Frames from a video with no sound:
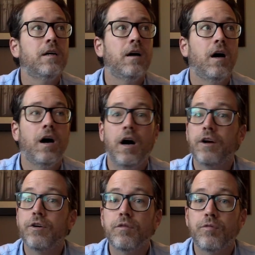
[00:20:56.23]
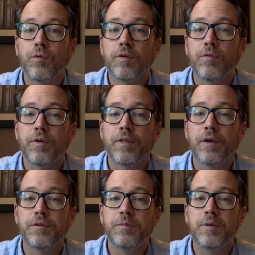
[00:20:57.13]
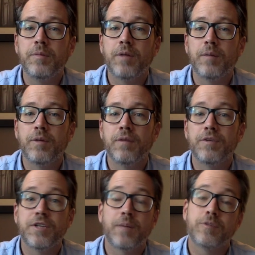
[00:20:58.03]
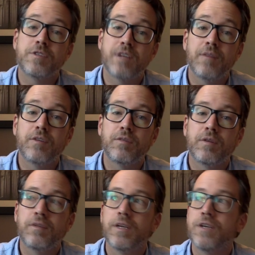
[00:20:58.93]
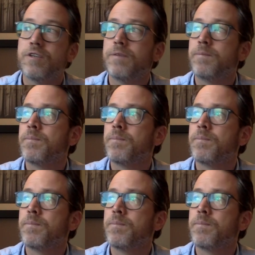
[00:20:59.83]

uh, 144,000 people, I believe, in chapter 7 of Revelation,